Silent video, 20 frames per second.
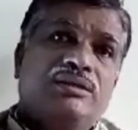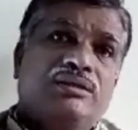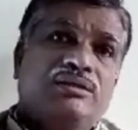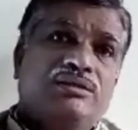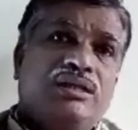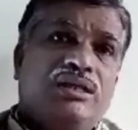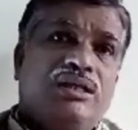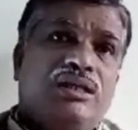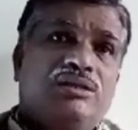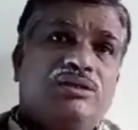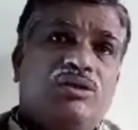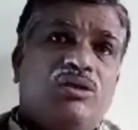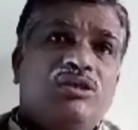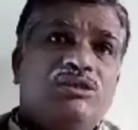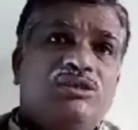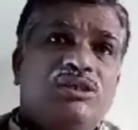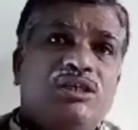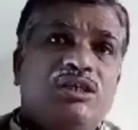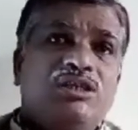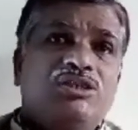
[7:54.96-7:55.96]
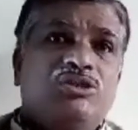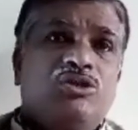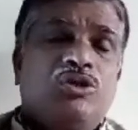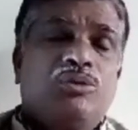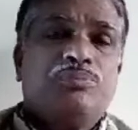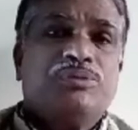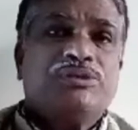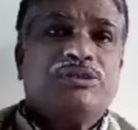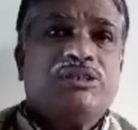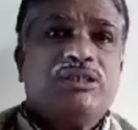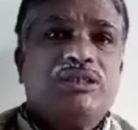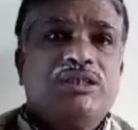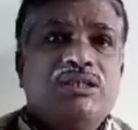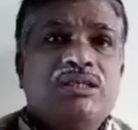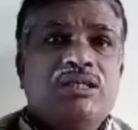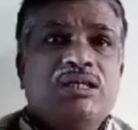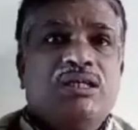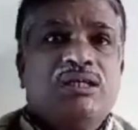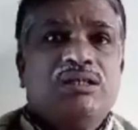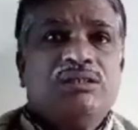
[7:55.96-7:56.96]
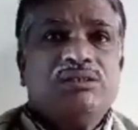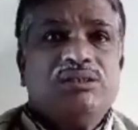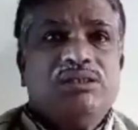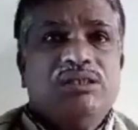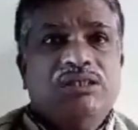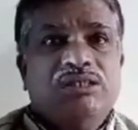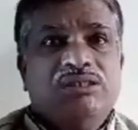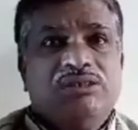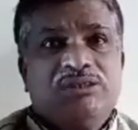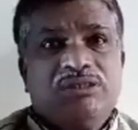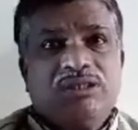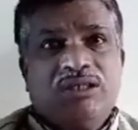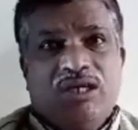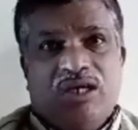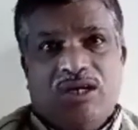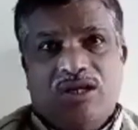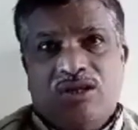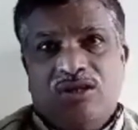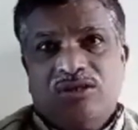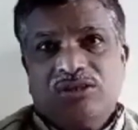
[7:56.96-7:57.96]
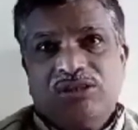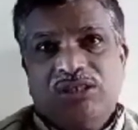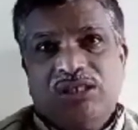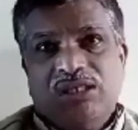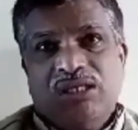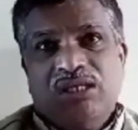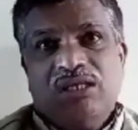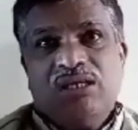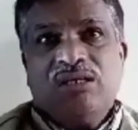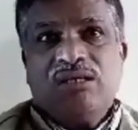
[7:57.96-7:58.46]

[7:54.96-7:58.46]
the concentration of C is along the